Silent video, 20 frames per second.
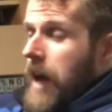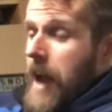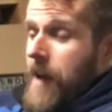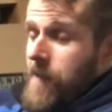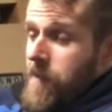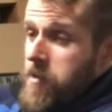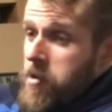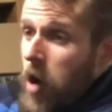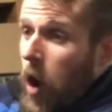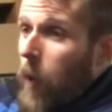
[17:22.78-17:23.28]
I
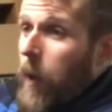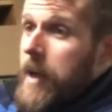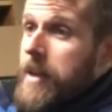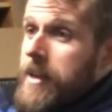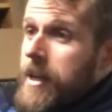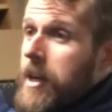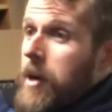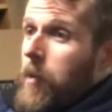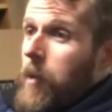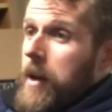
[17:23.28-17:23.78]
have no
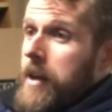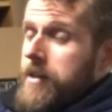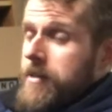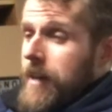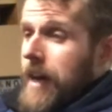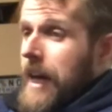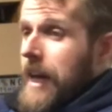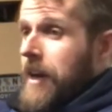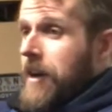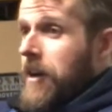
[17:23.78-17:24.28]
idea what it's
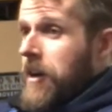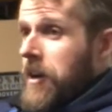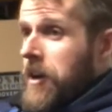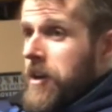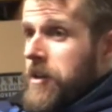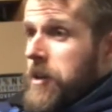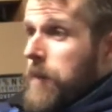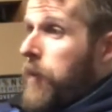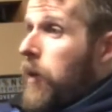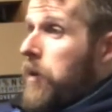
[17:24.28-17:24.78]
like
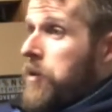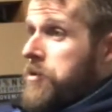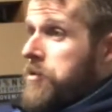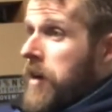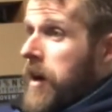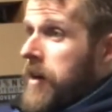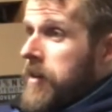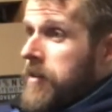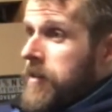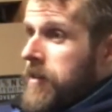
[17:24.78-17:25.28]
to pull a
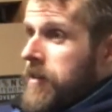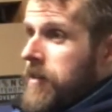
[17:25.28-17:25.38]
train.